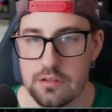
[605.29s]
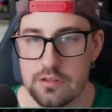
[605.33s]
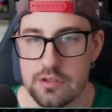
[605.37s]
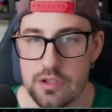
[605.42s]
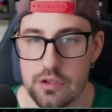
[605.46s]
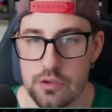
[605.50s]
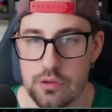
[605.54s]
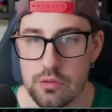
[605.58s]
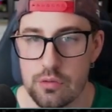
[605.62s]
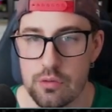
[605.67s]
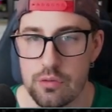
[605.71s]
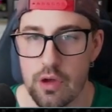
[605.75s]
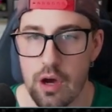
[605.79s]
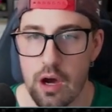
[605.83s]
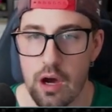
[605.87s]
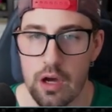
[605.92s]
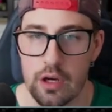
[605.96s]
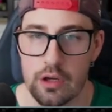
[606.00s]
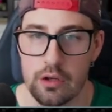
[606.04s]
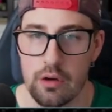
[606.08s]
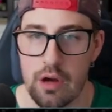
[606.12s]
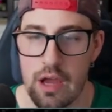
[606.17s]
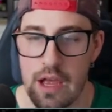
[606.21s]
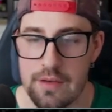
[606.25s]
to the
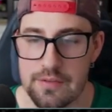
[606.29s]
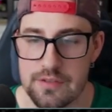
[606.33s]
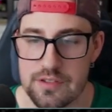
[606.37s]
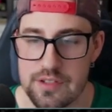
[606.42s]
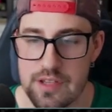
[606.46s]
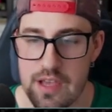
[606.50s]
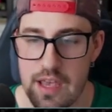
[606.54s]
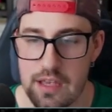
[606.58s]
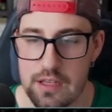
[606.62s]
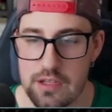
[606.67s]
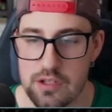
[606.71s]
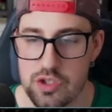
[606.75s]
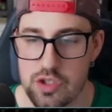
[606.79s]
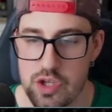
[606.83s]
autograph set